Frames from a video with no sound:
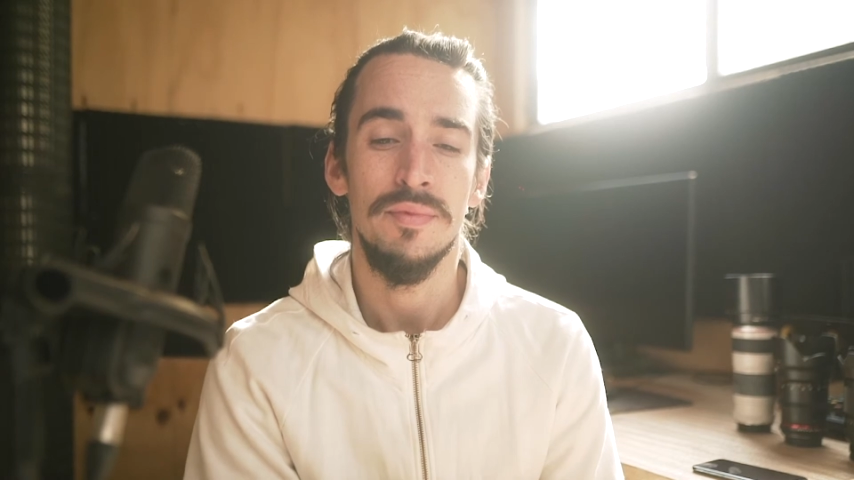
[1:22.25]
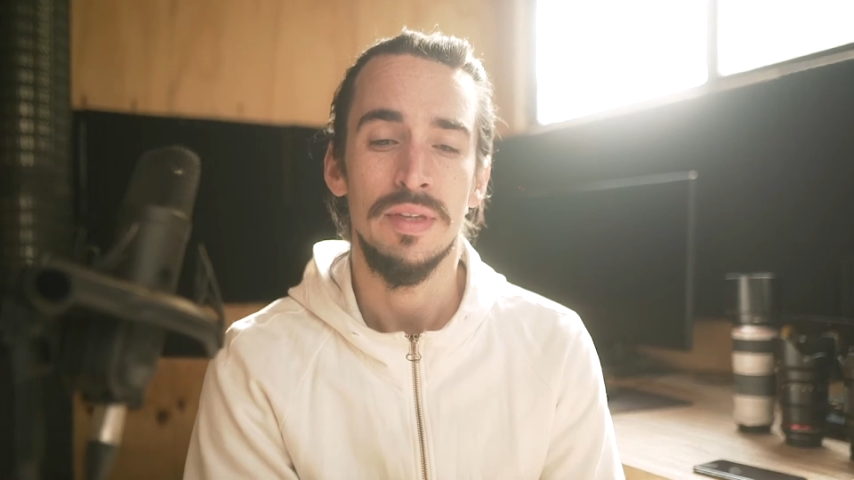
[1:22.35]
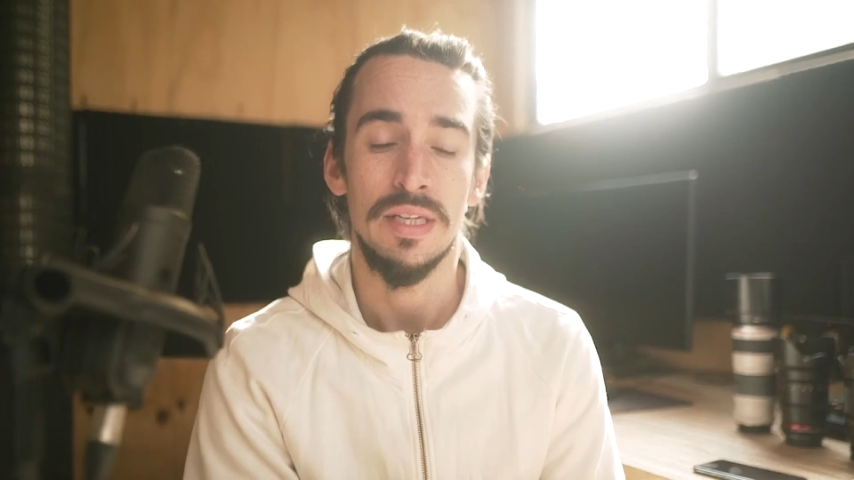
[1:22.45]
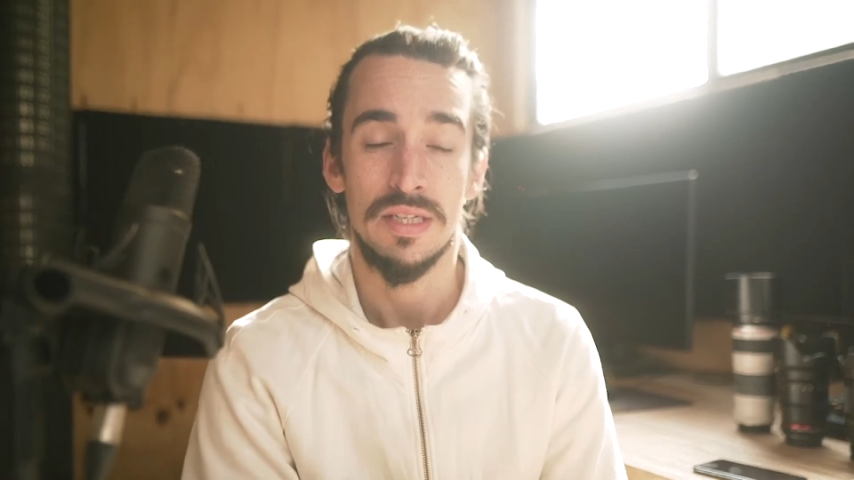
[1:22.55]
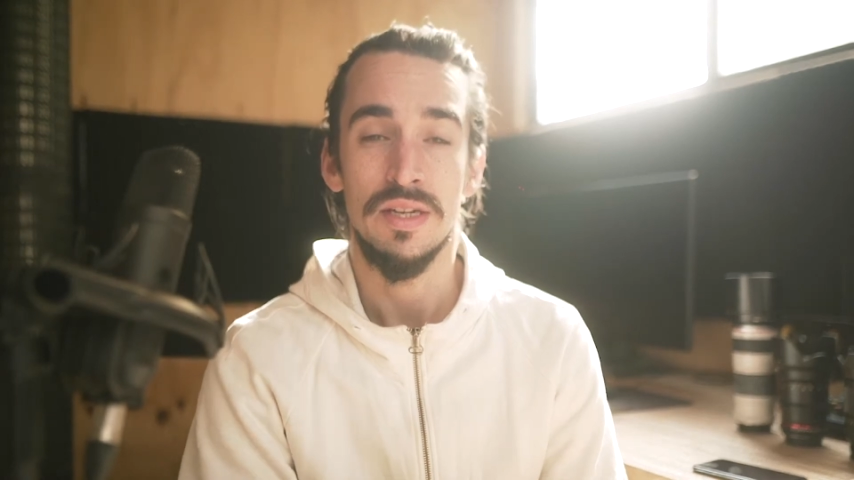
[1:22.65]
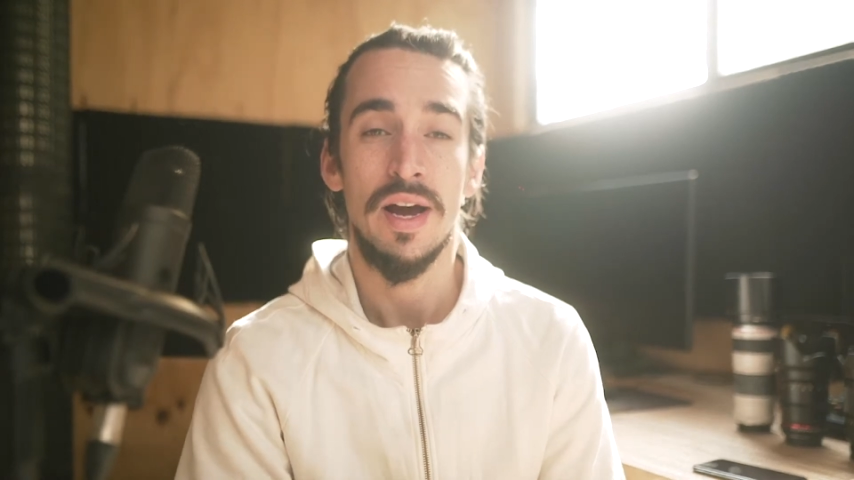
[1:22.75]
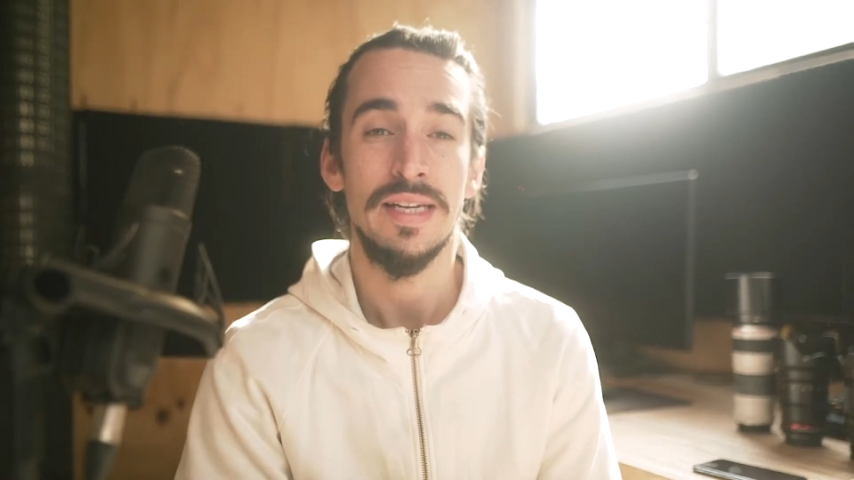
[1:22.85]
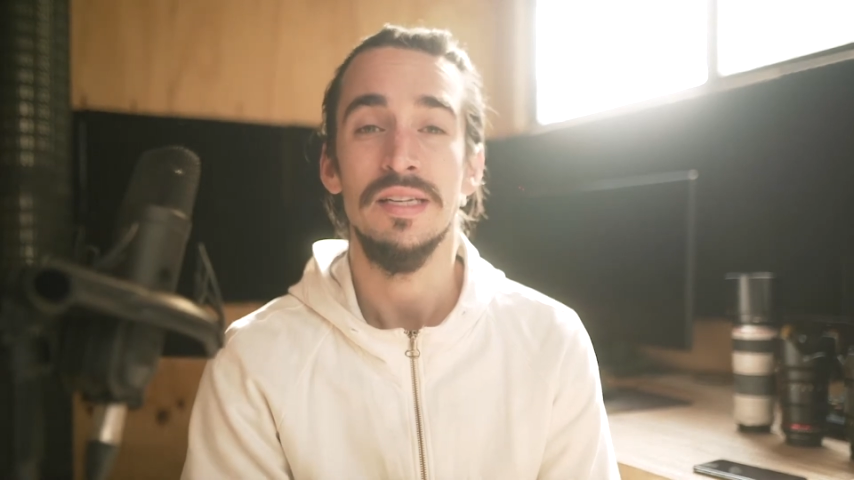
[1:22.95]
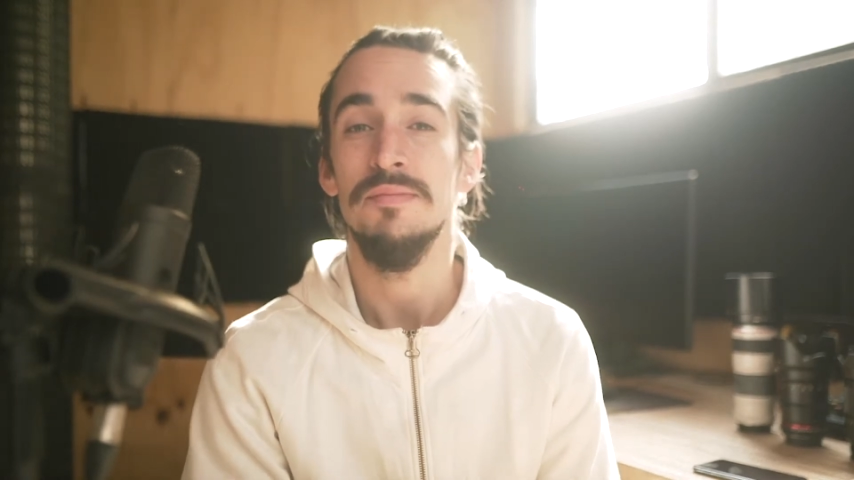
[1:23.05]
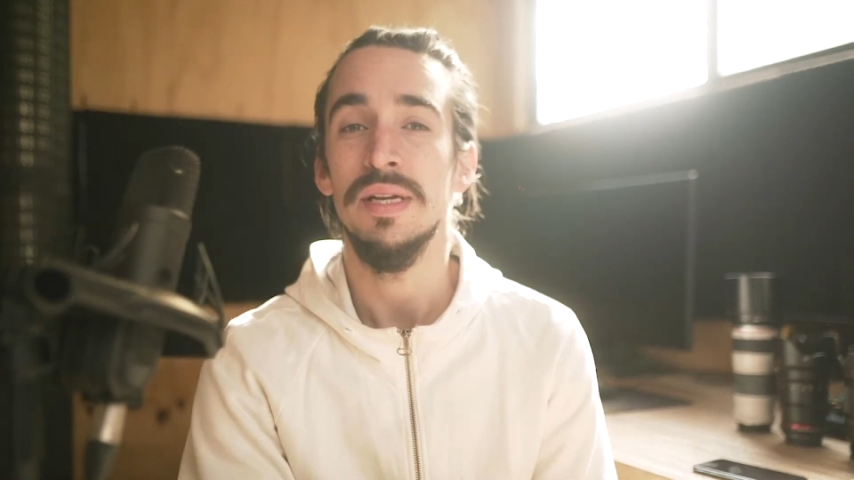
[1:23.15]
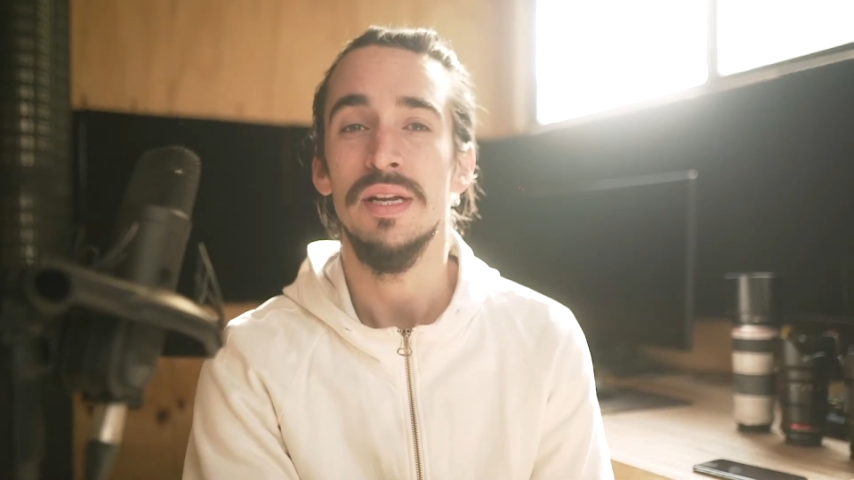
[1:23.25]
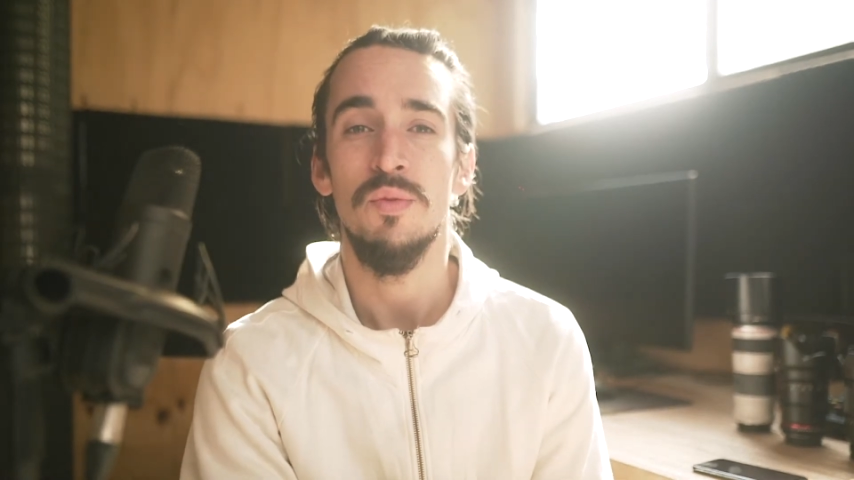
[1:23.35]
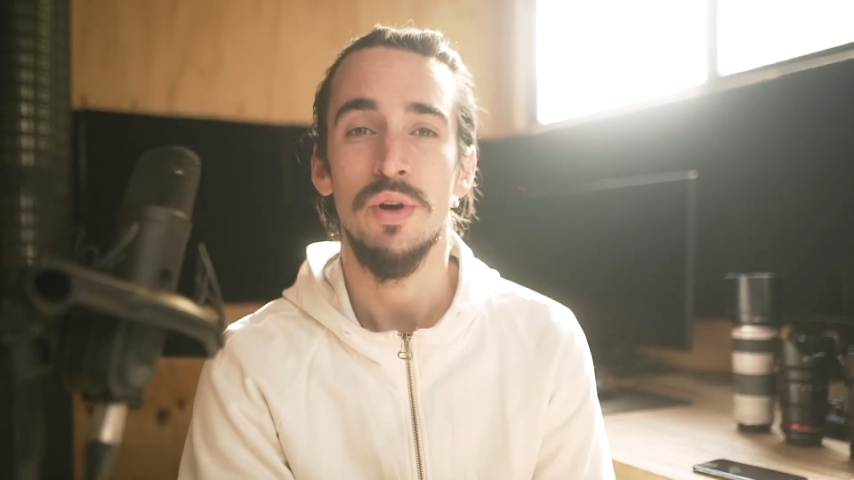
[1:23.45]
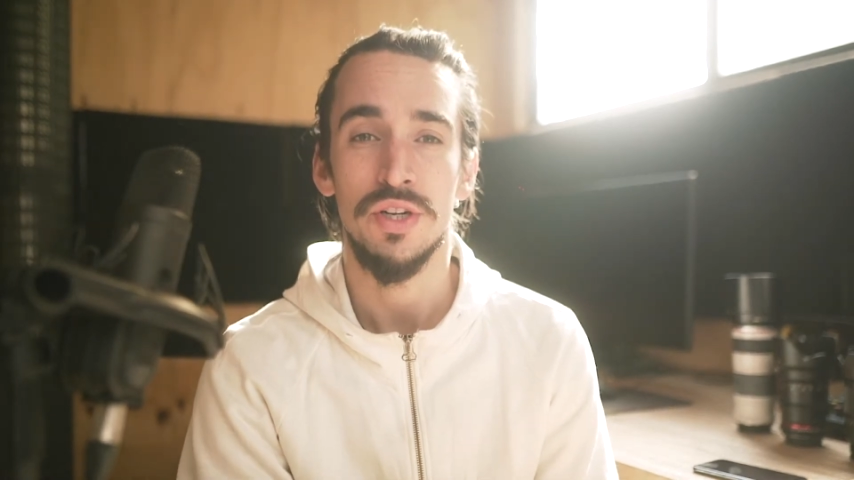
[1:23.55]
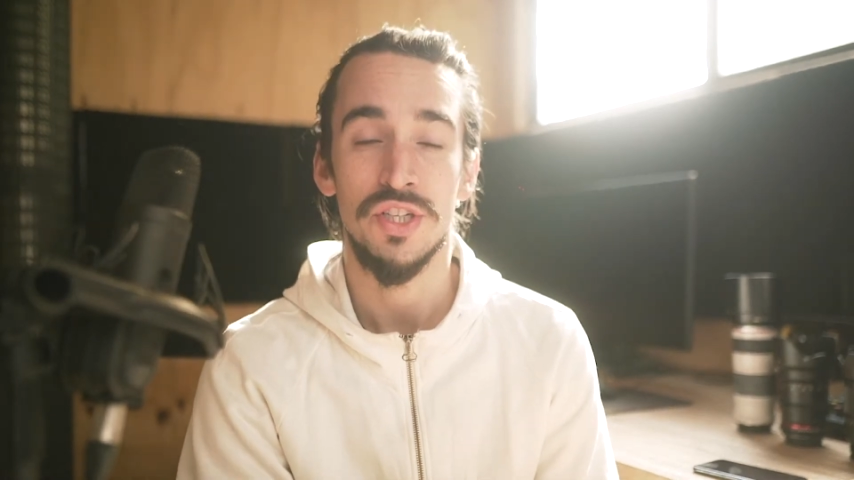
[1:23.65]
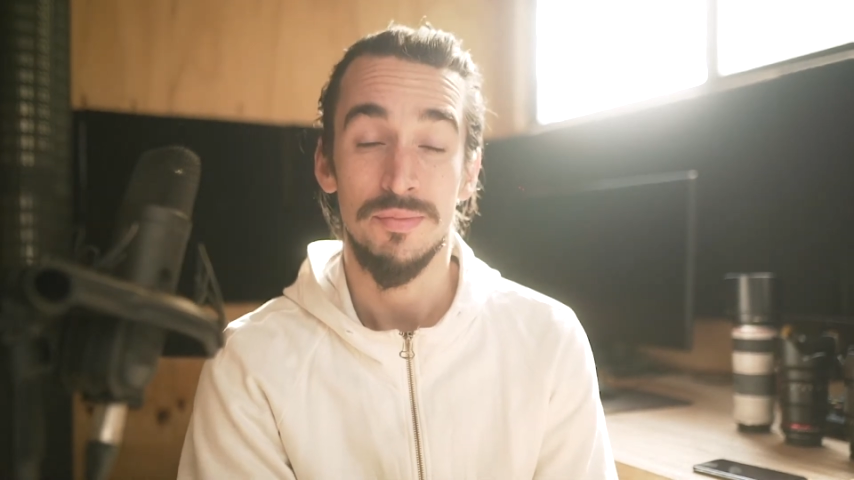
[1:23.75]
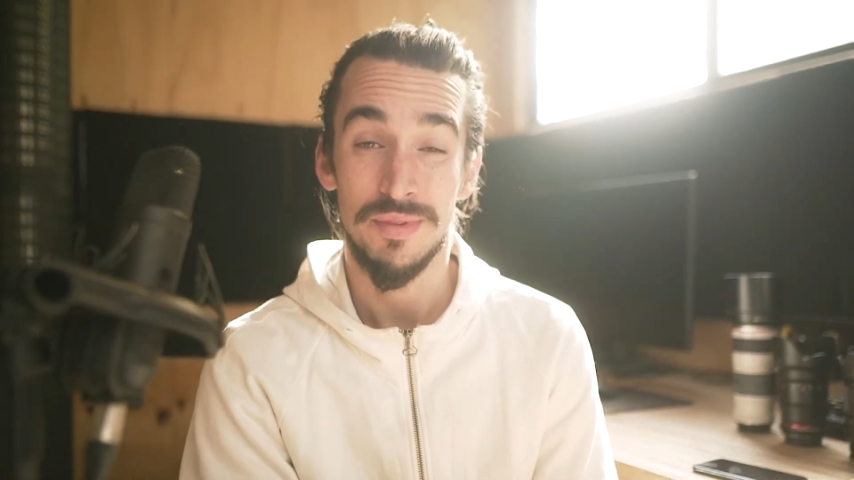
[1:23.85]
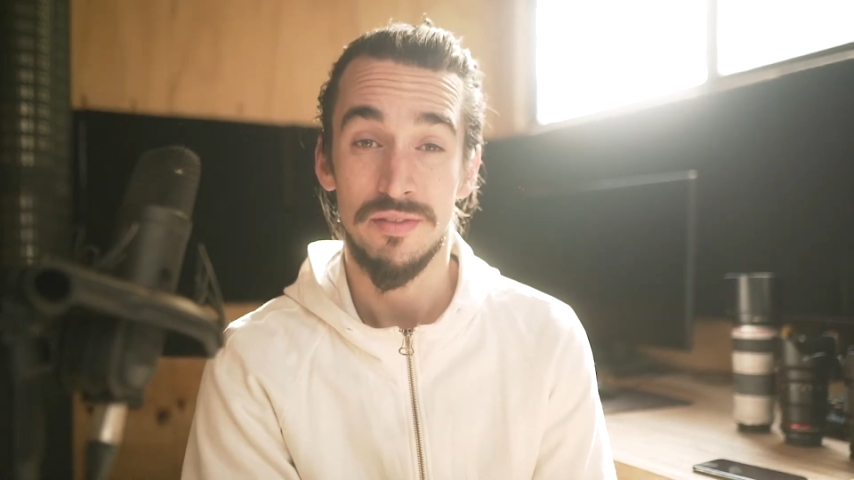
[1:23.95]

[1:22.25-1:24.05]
this 90-minute workshop